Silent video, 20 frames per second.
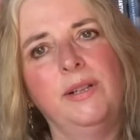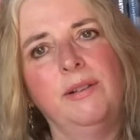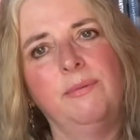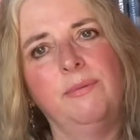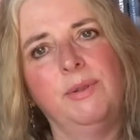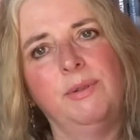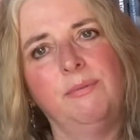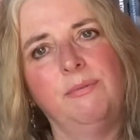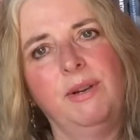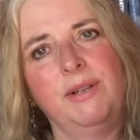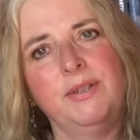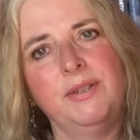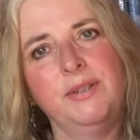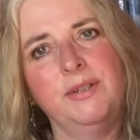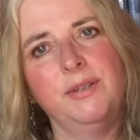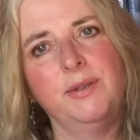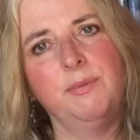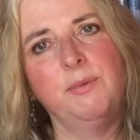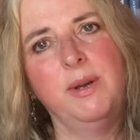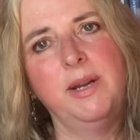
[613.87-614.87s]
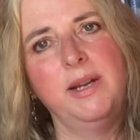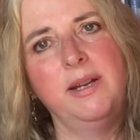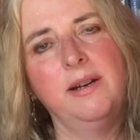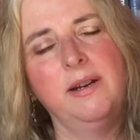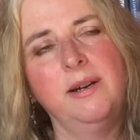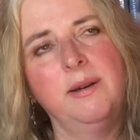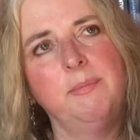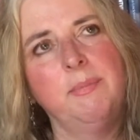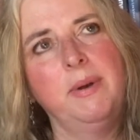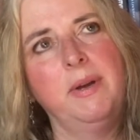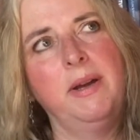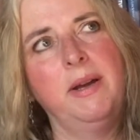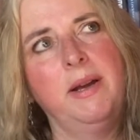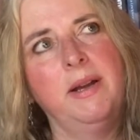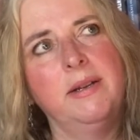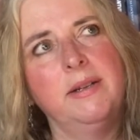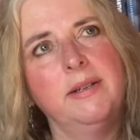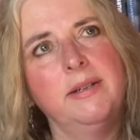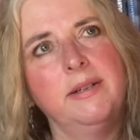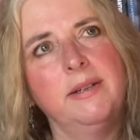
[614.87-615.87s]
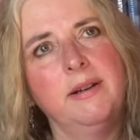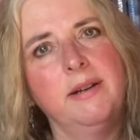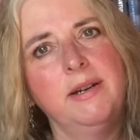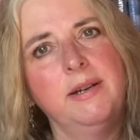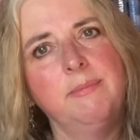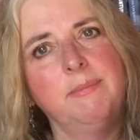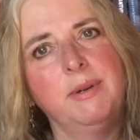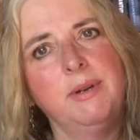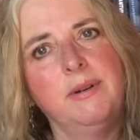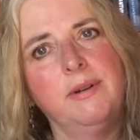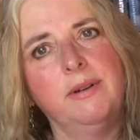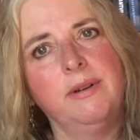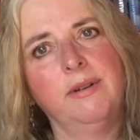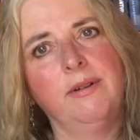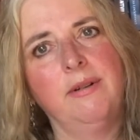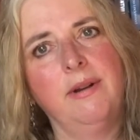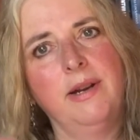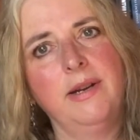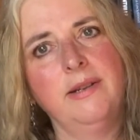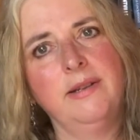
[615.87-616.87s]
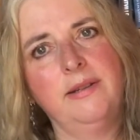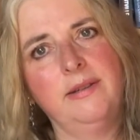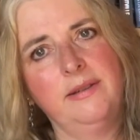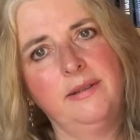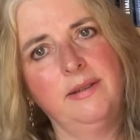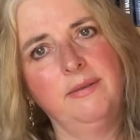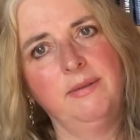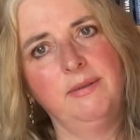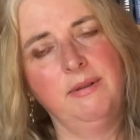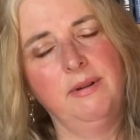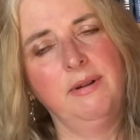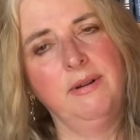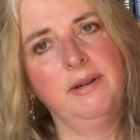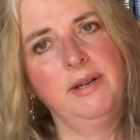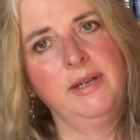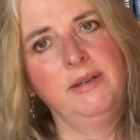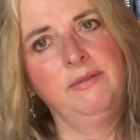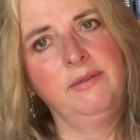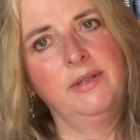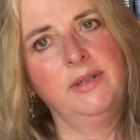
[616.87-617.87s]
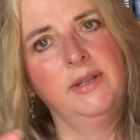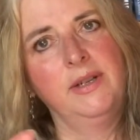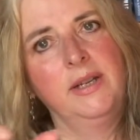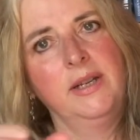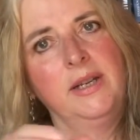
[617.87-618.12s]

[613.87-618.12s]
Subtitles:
the residents wake up and 9 banana crates have arrived.